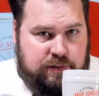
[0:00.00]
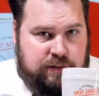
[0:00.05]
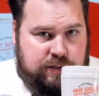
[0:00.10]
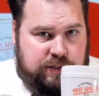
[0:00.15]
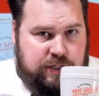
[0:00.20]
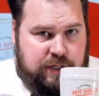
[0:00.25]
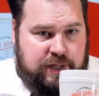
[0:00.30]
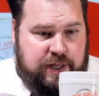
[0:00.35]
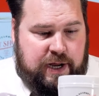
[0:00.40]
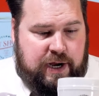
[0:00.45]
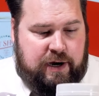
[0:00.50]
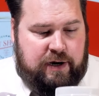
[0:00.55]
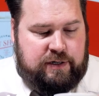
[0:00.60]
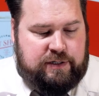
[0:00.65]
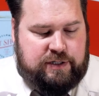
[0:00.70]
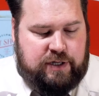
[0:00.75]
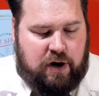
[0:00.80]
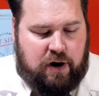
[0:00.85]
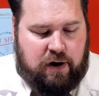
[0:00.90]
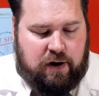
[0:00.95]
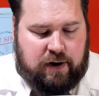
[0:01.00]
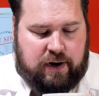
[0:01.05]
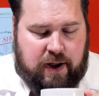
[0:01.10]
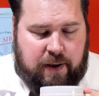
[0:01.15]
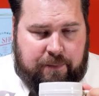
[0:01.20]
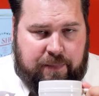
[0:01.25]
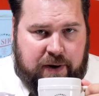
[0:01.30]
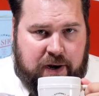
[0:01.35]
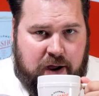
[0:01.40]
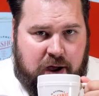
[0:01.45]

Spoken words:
So there's our cup of